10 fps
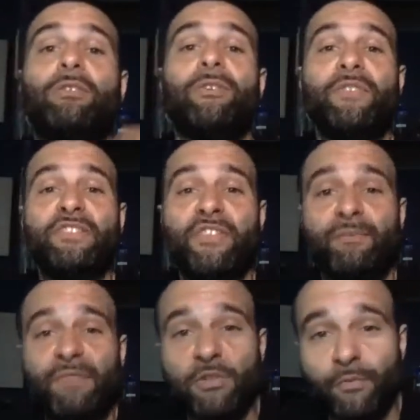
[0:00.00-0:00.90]
all of the
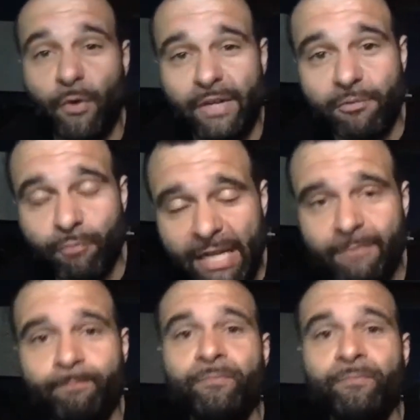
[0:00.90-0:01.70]
stuff that you've already written,